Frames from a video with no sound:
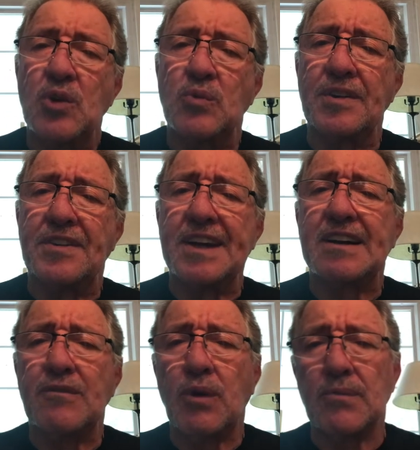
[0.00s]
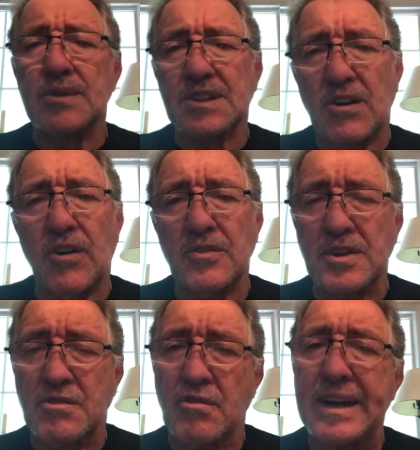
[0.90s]
we think of what was called the
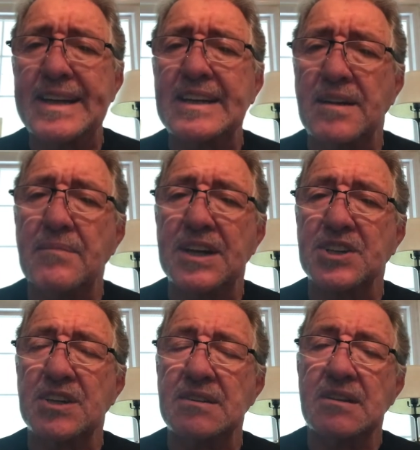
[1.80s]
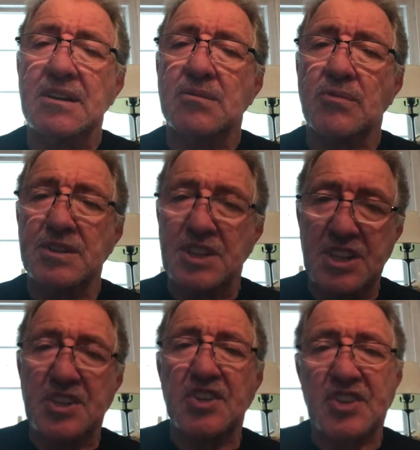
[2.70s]
Great Commission, where
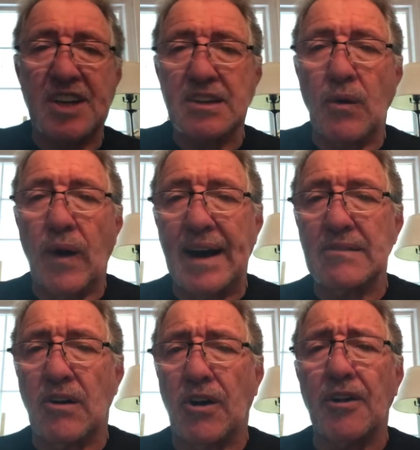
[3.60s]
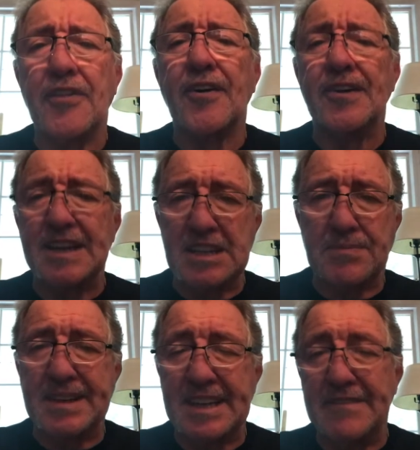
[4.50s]
Jesus said, go out, all authority has
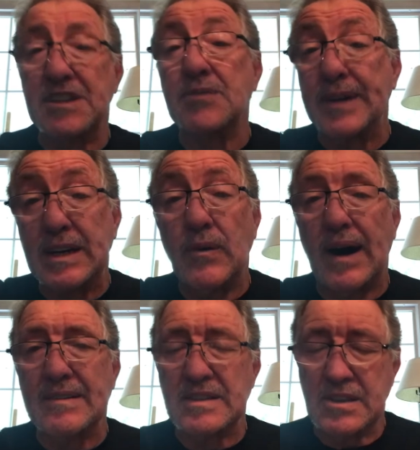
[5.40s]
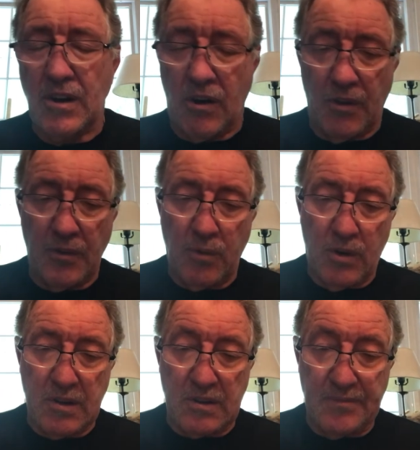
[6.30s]
been given to me, go out into all the
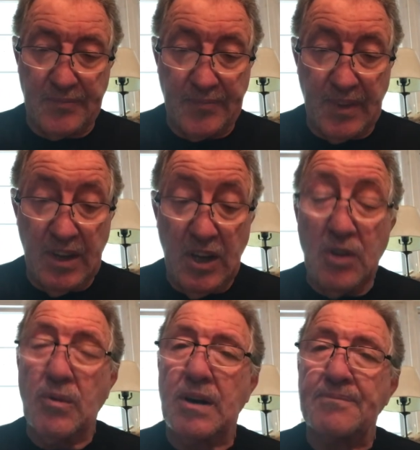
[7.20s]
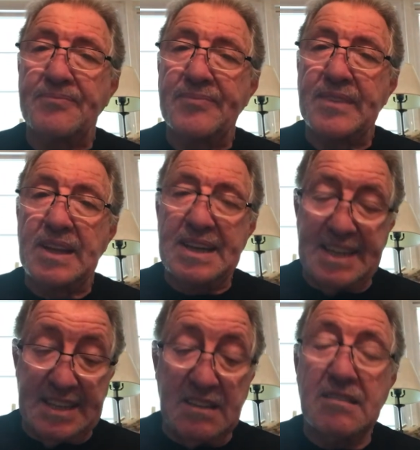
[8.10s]
world. Well,
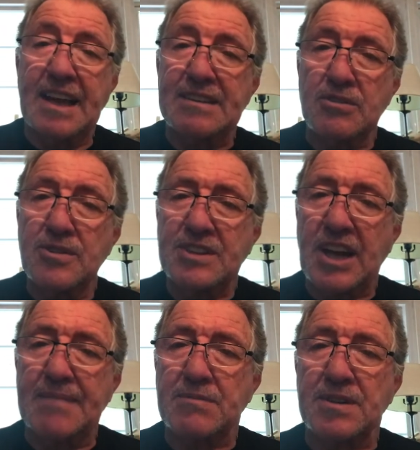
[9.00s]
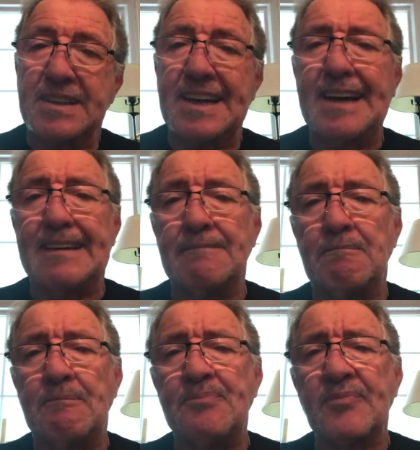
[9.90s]
in Luke chapter 10,
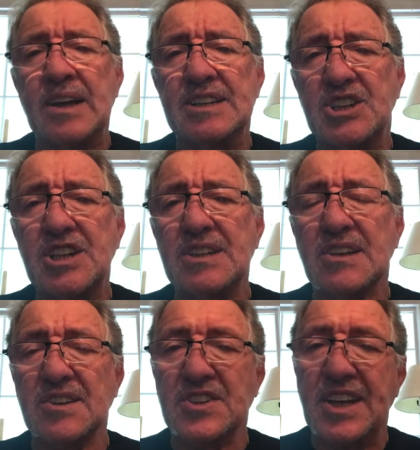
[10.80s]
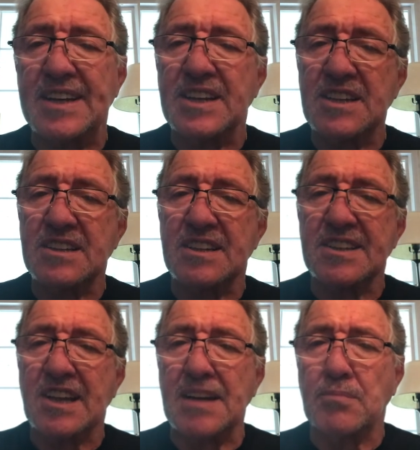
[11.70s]
Jesus sent his
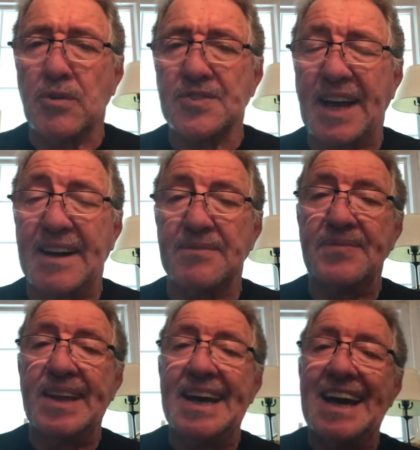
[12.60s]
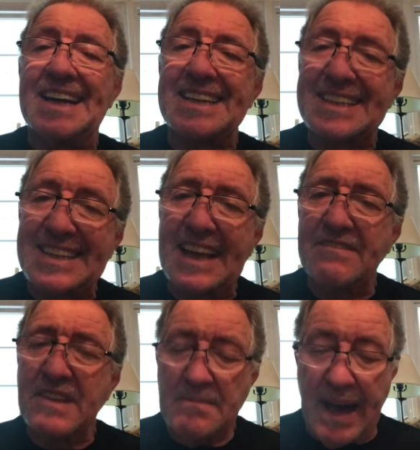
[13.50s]
disciples out, and he
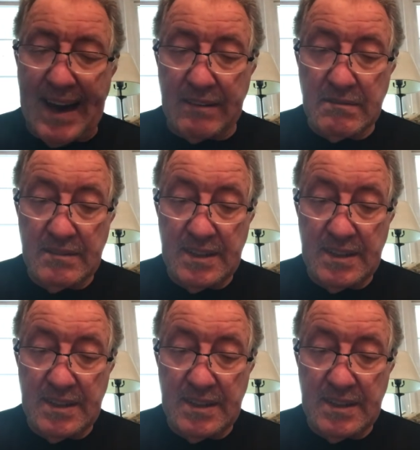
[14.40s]
sent them out